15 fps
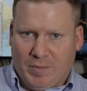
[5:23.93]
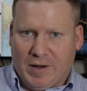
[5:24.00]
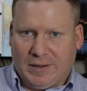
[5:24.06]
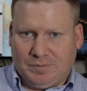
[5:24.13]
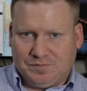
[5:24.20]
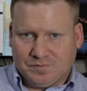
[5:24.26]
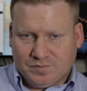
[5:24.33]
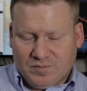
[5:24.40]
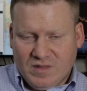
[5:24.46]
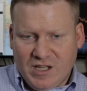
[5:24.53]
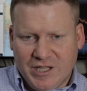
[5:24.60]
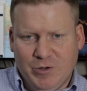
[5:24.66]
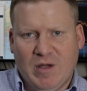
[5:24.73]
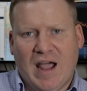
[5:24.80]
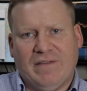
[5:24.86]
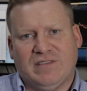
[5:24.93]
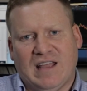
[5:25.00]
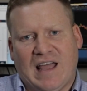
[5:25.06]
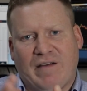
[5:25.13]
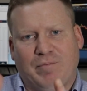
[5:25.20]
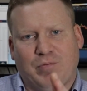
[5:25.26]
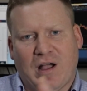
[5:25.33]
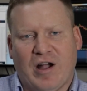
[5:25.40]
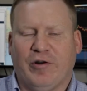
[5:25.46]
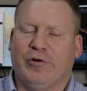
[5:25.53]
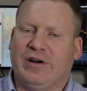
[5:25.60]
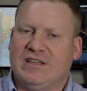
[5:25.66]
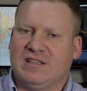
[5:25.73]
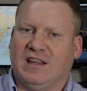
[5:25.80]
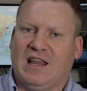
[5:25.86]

But you have to have priorities in